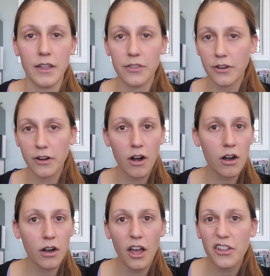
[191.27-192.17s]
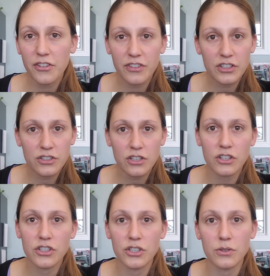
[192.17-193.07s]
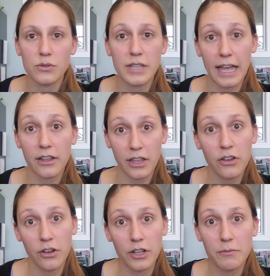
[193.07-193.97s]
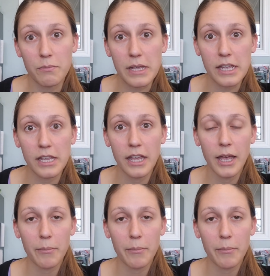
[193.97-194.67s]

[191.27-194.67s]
There are other features on shoes that could be